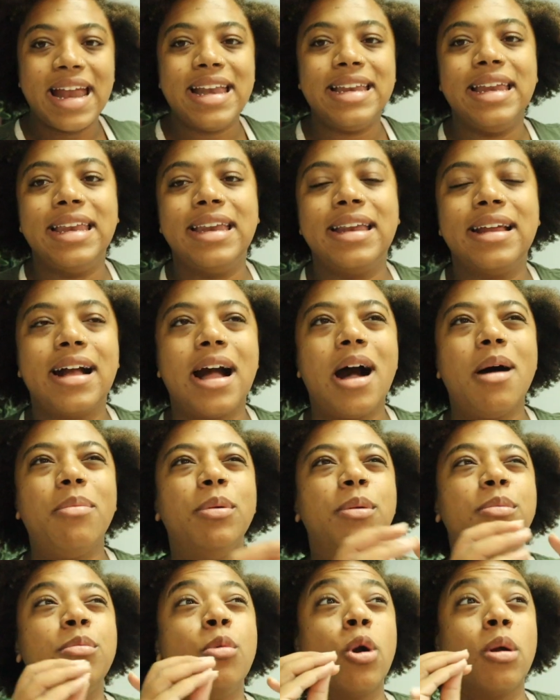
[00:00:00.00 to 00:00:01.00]
I needed a
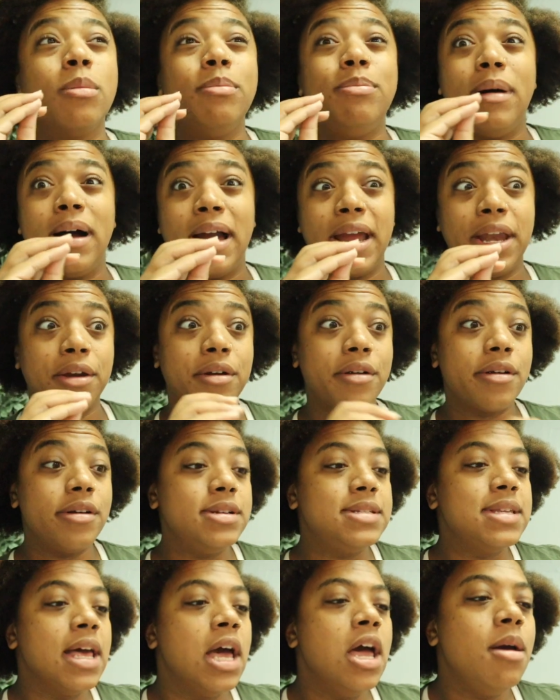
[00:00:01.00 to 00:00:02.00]
couple more
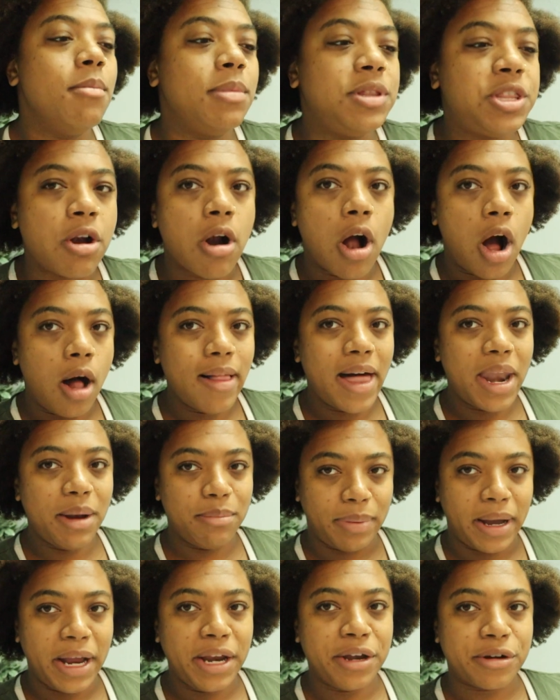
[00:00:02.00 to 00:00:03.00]
binders, but they're all out
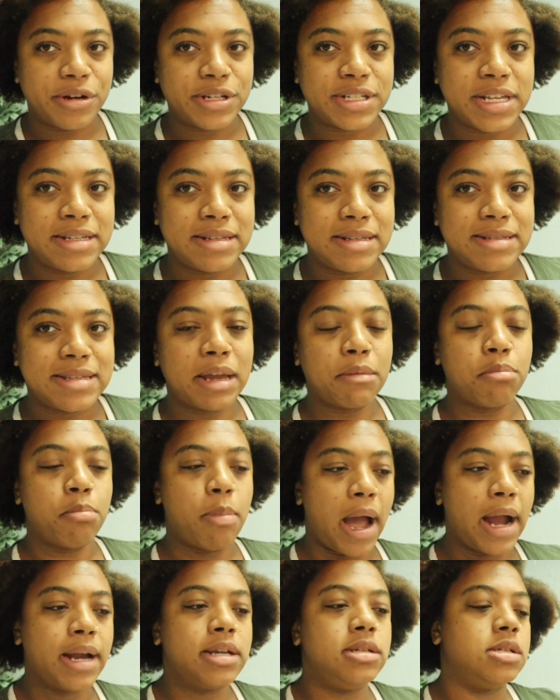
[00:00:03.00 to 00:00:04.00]
of binders because it's like
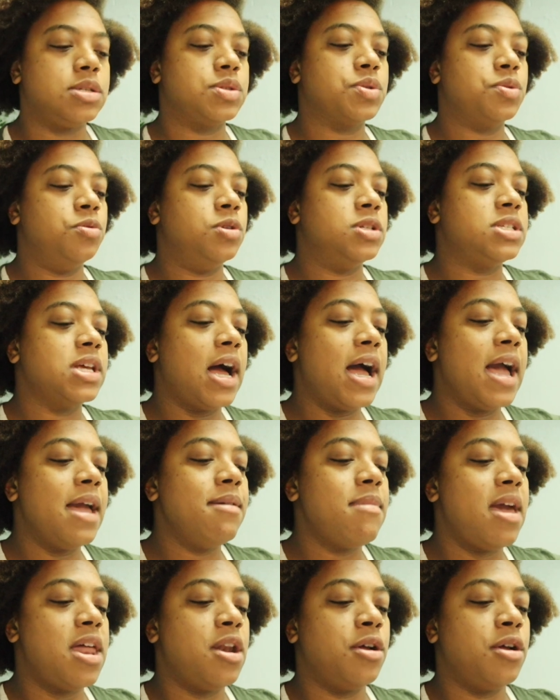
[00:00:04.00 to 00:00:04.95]
back to school time.